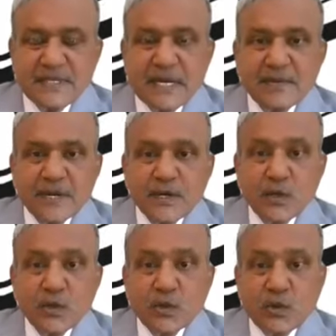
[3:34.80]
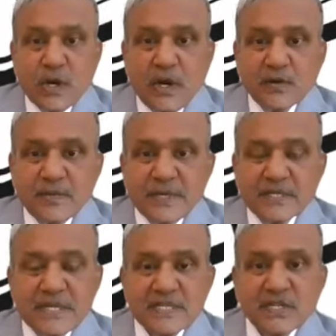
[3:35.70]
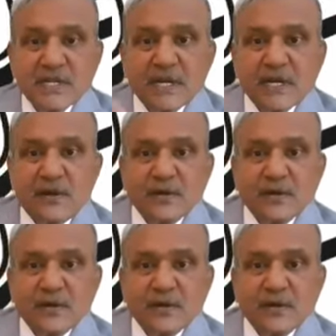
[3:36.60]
There were two governments. The central